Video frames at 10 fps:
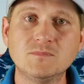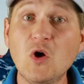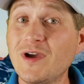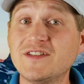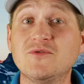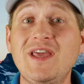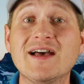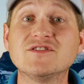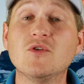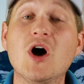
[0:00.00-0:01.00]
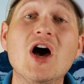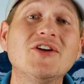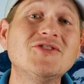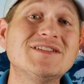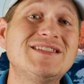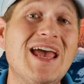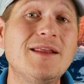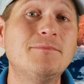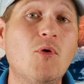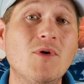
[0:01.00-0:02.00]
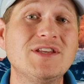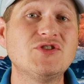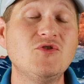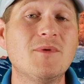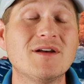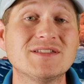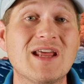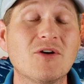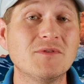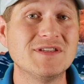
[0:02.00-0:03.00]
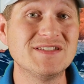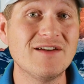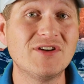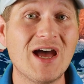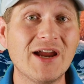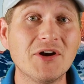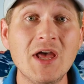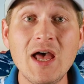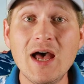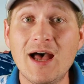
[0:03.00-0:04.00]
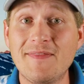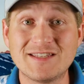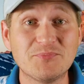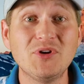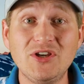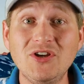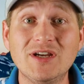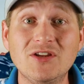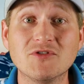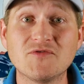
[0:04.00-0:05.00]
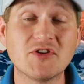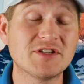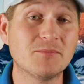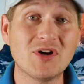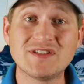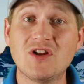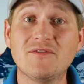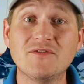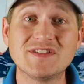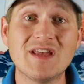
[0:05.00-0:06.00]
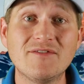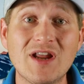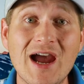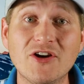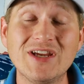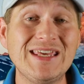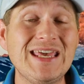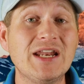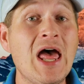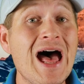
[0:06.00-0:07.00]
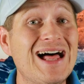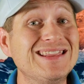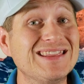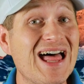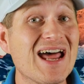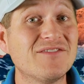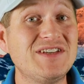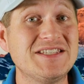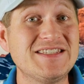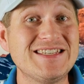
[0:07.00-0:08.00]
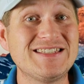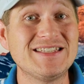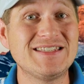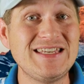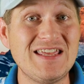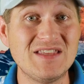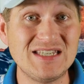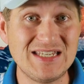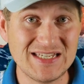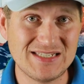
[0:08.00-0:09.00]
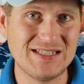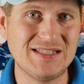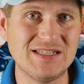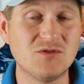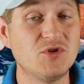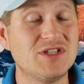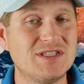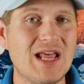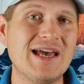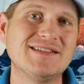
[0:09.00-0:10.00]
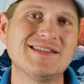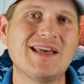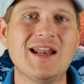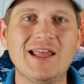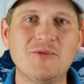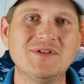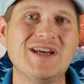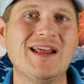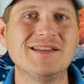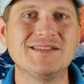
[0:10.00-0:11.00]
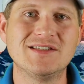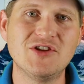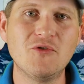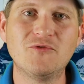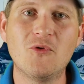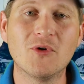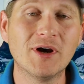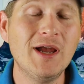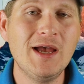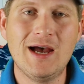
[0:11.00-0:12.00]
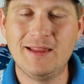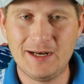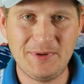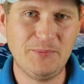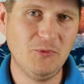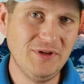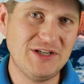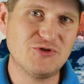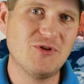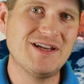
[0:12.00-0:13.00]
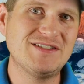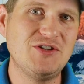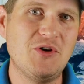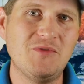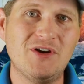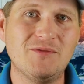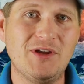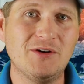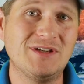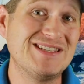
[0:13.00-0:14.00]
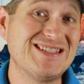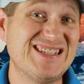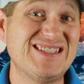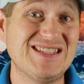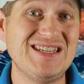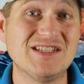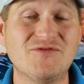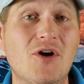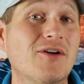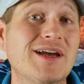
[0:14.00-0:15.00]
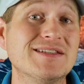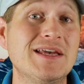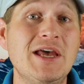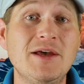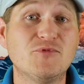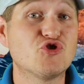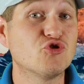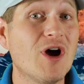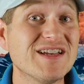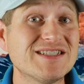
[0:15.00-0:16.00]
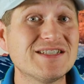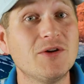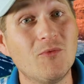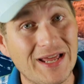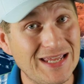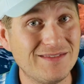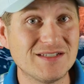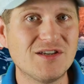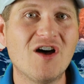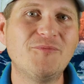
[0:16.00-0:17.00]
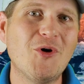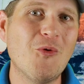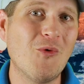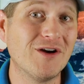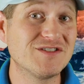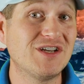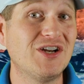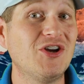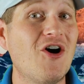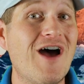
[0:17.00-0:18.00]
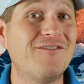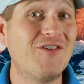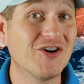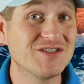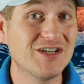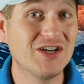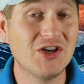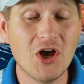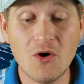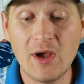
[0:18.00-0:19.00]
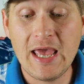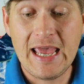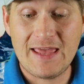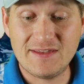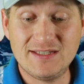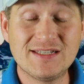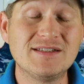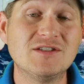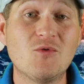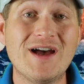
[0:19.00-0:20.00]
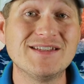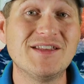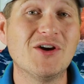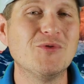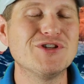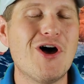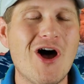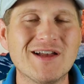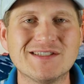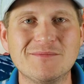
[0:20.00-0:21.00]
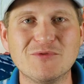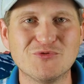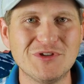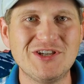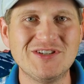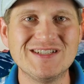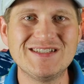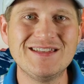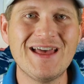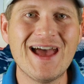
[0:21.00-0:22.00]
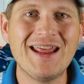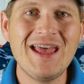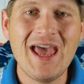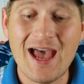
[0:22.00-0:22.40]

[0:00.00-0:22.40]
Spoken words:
Okay, so yeah, so 110.2 miles an hour with a 7-iron, that's pretty good. You know, as far as compressing off of a 7-iron, again, a lot of consistency in the distances, which is nice. That's kind of like what Titleist is known for. A lot of people really trust, you know, their consistency as far as trust. When I hit this golf ball, where is it going to go? How far is it going to go? And the distance-wise there was awesome. It was really good to see that.